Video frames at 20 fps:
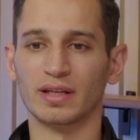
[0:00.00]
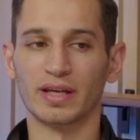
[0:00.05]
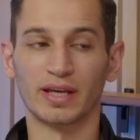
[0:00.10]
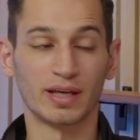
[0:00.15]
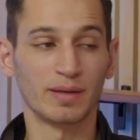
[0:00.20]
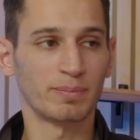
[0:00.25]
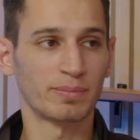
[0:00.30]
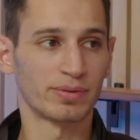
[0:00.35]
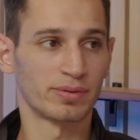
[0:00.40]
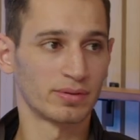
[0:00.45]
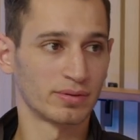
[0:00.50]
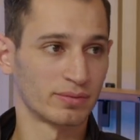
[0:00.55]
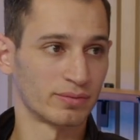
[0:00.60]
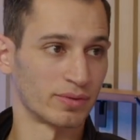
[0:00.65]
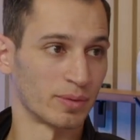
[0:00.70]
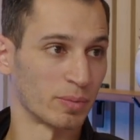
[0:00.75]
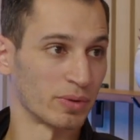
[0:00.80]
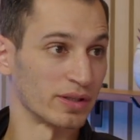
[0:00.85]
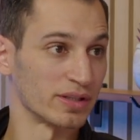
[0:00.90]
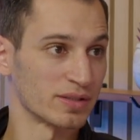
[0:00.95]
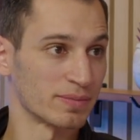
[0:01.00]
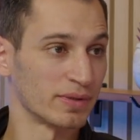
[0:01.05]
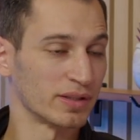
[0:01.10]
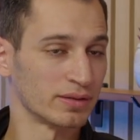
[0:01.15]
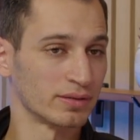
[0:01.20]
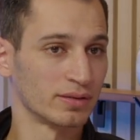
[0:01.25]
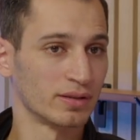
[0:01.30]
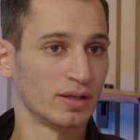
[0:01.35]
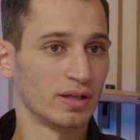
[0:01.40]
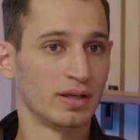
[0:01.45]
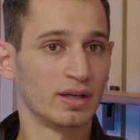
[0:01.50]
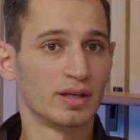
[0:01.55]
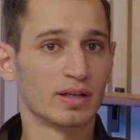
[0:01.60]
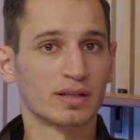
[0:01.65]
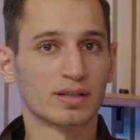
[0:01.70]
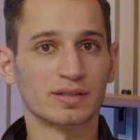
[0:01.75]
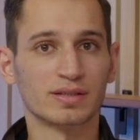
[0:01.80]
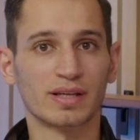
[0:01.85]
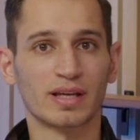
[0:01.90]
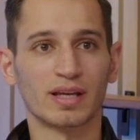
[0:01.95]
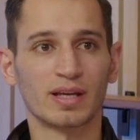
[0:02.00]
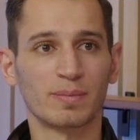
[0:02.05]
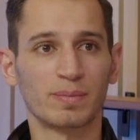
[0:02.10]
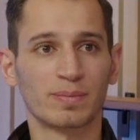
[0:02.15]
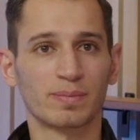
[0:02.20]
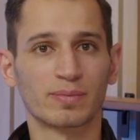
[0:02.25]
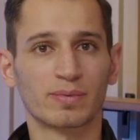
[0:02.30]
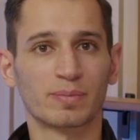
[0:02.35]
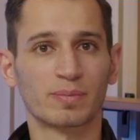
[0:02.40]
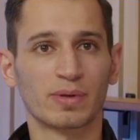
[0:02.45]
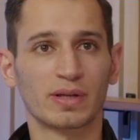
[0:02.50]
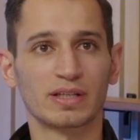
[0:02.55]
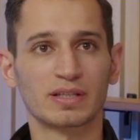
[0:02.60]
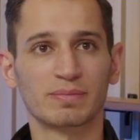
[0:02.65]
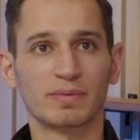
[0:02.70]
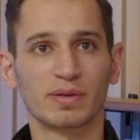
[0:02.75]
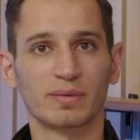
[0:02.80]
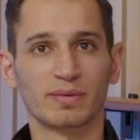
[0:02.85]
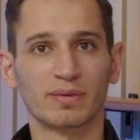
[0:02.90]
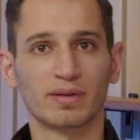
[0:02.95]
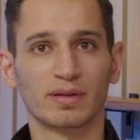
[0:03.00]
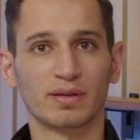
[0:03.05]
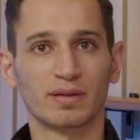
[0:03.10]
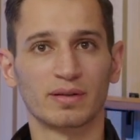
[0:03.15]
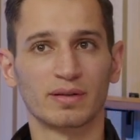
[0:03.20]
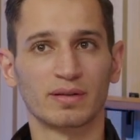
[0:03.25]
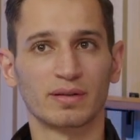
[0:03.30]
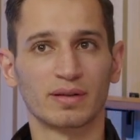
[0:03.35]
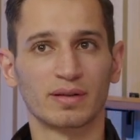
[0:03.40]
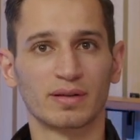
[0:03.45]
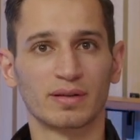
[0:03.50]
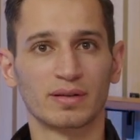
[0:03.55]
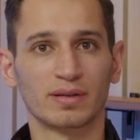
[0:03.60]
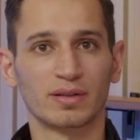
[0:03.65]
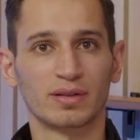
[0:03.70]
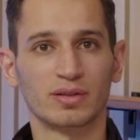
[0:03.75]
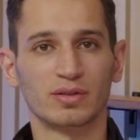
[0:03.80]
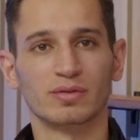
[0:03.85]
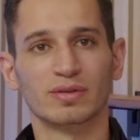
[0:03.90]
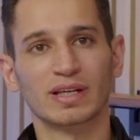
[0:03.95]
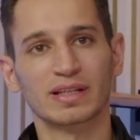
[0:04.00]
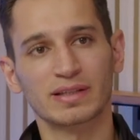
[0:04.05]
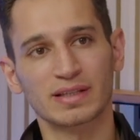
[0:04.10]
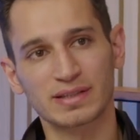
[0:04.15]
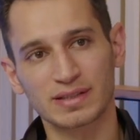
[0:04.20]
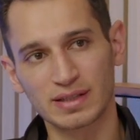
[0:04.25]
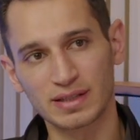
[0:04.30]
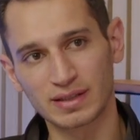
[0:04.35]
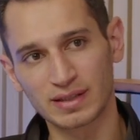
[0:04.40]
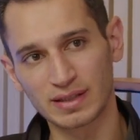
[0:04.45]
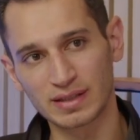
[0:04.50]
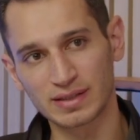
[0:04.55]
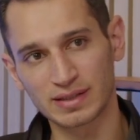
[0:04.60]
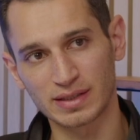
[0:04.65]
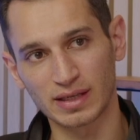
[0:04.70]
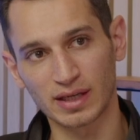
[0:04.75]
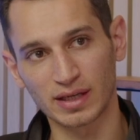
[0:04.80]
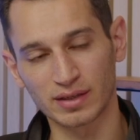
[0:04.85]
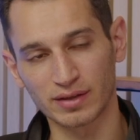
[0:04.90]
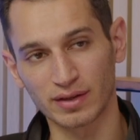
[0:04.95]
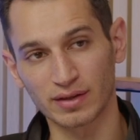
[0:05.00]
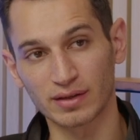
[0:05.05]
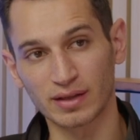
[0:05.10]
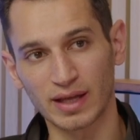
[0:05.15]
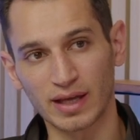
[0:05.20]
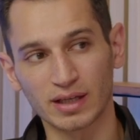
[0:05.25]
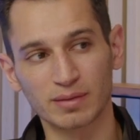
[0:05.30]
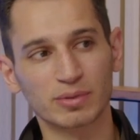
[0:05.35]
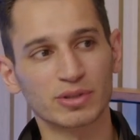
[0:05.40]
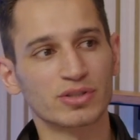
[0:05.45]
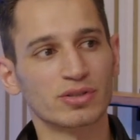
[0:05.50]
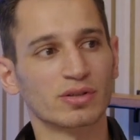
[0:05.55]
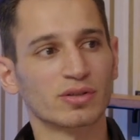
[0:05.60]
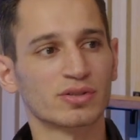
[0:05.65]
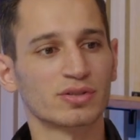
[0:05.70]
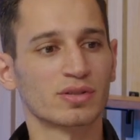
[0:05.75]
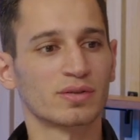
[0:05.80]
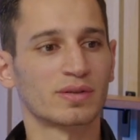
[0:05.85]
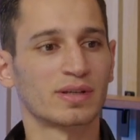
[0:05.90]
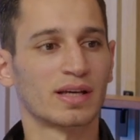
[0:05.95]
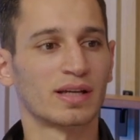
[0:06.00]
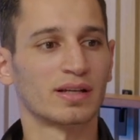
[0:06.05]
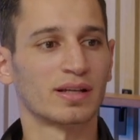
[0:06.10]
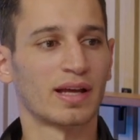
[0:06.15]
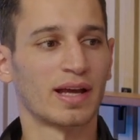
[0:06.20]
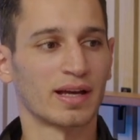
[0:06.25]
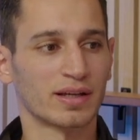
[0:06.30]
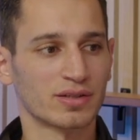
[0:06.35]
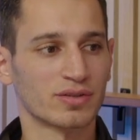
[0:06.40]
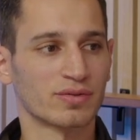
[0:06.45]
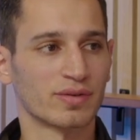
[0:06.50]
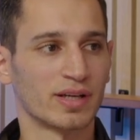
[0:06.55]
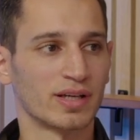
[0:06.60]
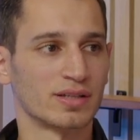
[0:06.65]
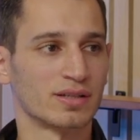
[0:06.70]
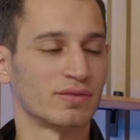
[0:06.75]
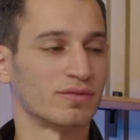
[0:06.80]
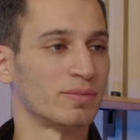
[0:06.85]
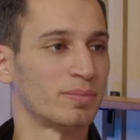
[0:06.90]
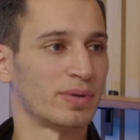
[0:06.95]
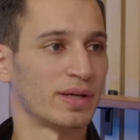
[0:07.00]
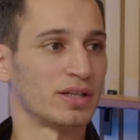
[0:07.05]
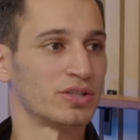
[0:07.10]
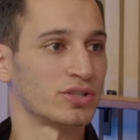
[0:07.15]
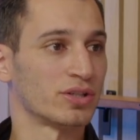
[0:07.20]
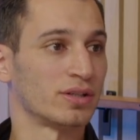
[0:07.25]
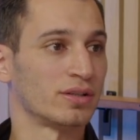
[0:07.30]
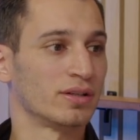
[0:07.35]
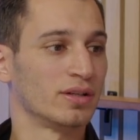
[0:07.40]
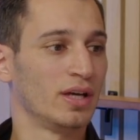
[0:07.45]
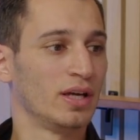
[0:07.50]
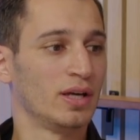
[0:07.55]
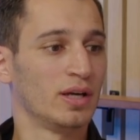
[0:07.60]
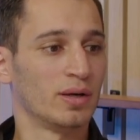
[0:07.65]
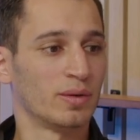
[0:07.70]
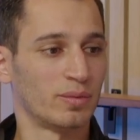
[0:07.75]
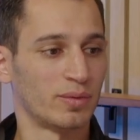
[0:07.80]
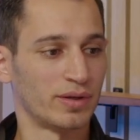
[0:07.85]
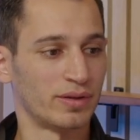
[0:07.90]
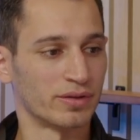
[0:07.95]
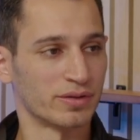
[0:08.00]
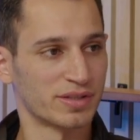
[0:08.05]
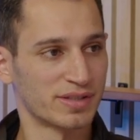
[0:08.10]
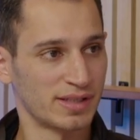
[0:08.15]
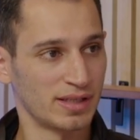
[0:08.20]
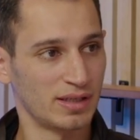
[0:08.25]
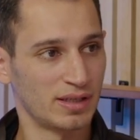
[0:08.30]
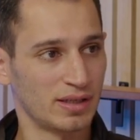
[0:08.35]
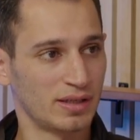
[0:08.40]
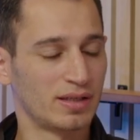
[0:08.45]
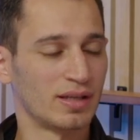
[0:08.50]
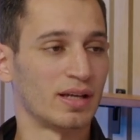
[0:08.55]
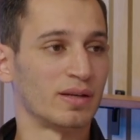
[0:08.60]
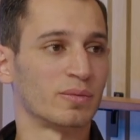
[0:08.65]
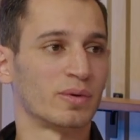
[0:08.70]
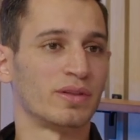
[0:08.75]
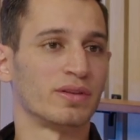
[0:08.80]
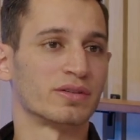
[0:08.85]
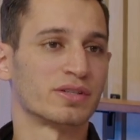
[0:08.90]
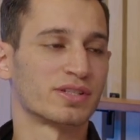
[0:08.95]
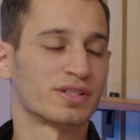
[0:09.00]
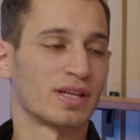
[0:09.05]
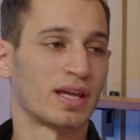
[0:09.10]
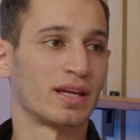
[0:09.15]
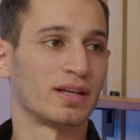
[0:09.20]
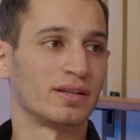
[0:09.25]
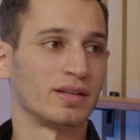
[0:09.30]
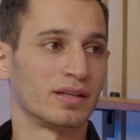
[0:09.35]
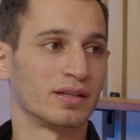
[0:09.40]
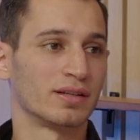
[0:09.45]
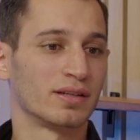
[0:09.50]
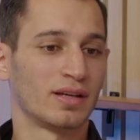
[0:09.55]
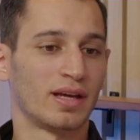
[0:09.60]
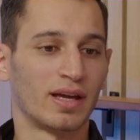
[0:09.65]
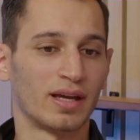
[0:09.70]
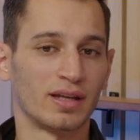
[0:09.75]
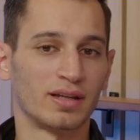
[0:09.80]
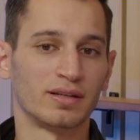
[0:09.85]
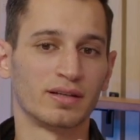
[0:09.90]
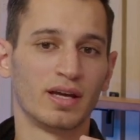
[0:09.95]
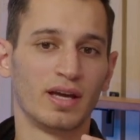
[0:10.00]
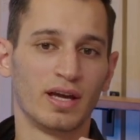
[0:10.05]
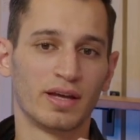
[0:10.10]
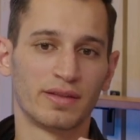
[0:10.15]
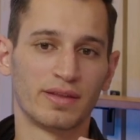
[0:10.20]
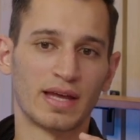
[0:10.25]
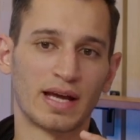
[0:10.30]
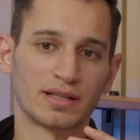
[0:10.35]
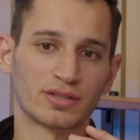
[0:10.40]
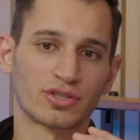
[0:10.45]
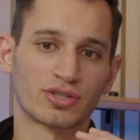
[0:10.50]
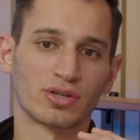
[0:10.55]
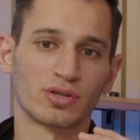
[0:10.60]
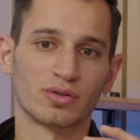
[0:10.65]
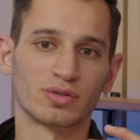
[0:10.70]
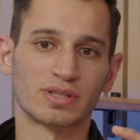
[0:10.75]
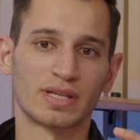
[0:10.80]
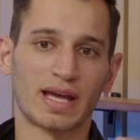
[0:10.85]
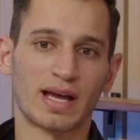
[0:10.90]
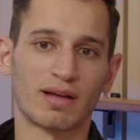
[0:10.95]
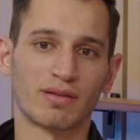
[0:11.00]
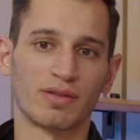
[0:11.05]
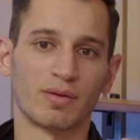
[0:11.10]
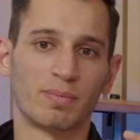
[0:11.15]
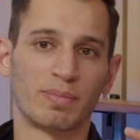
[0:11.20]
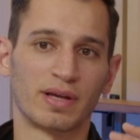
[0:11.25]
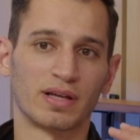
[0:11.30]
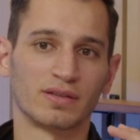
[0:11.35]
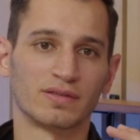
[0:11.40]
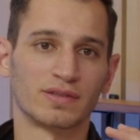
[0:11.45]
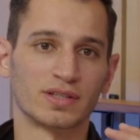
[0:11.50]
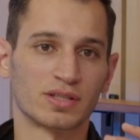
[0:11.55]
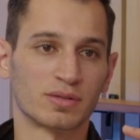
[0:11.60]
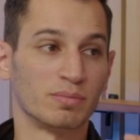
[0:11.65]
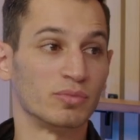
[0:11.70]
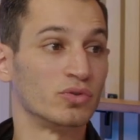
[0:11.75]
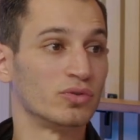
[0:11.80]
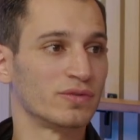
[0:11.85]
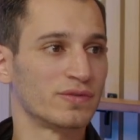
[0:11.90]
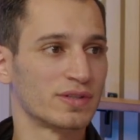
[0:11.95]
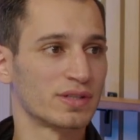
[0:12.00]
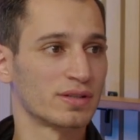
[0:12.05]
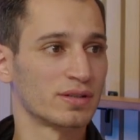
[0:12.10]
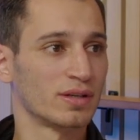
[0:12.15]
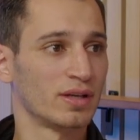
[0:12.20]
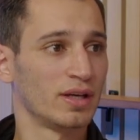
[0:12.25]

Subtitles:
hip replacement, because the hip replacement, you get the CT scan of the leg, but you also get x-rays of a patient when they're seated and when they're standing. And that shows how the pelvis moves